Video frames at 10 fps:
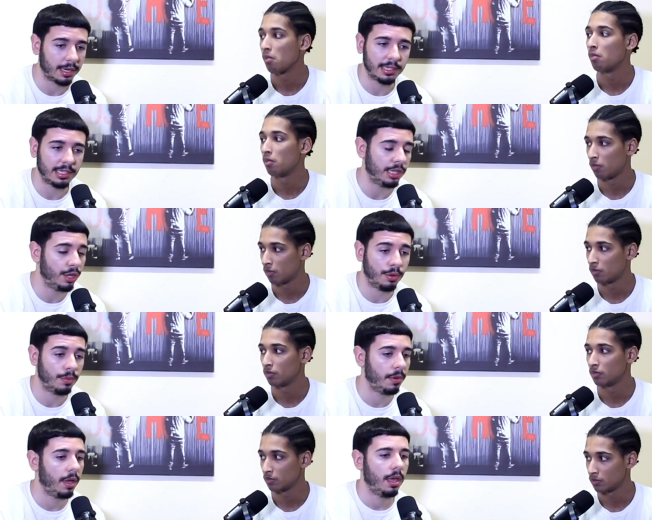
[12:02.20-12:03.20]
Speaker 1: because he don't,
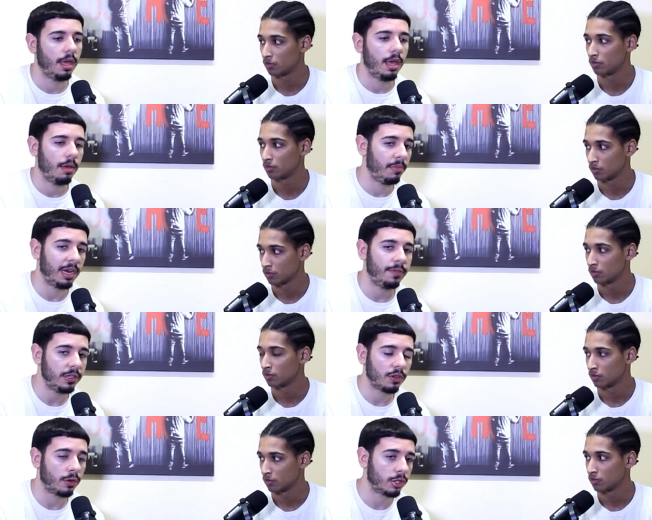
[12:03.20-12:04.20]
but if he
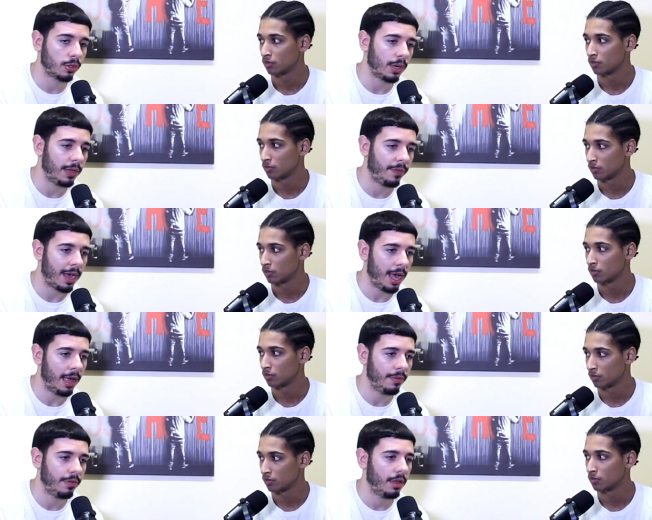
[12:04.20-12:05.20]
scores
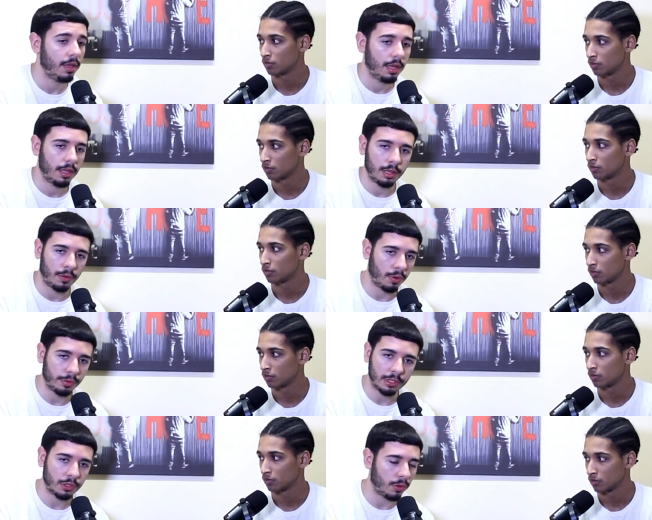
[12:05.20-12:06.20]
25 the
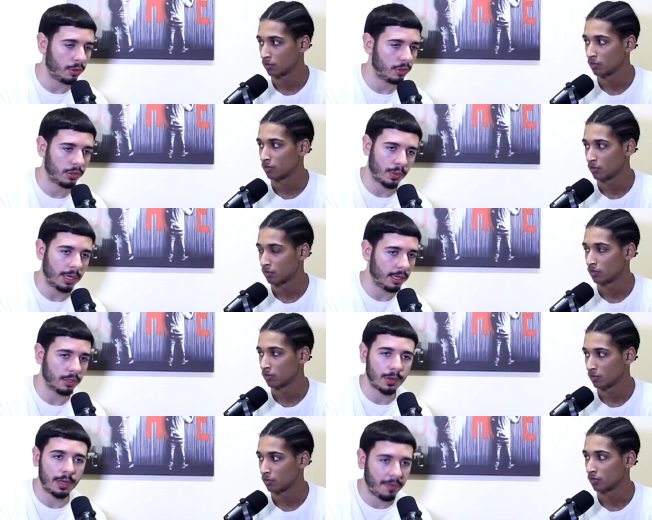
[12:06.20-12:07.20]
Rosa scores twenty to
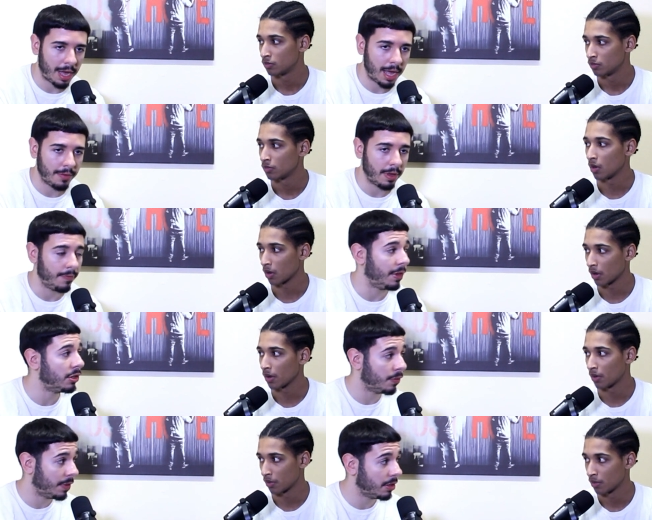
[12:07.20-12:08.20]
twenty five, and okay.
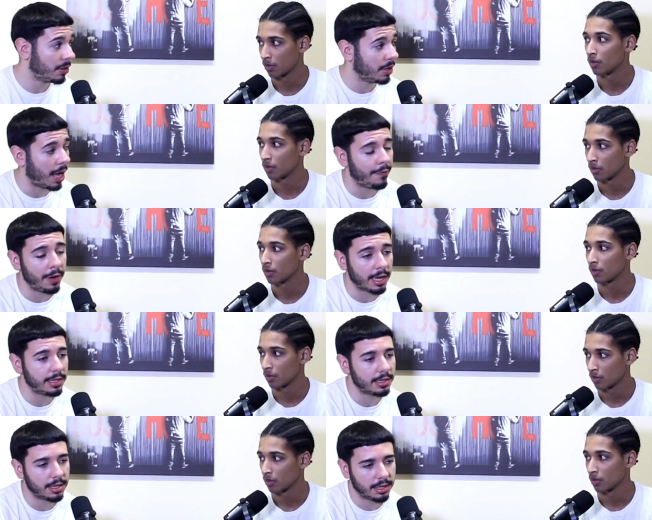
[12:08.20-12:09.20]
Vucevic, I feel like
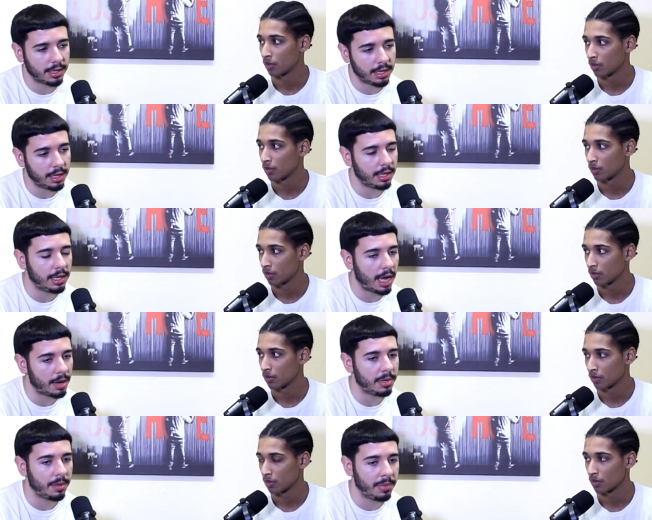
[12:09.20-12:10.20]
he's he, he got to
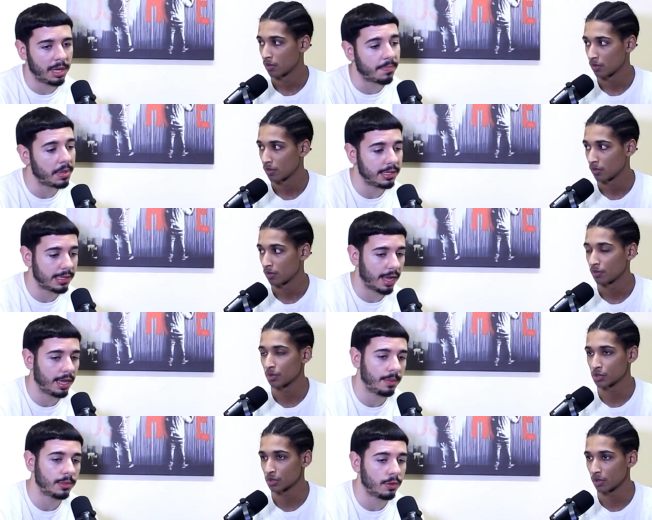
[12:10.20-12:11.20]
be a big piece that for
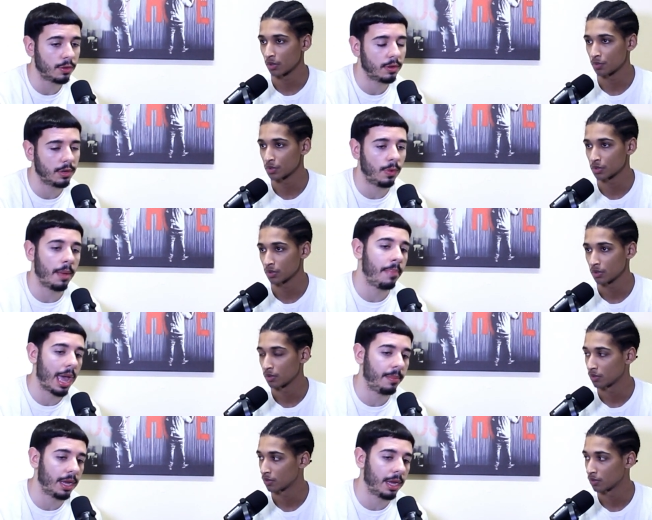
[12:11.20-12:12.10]
game sure, too for sure. with Bam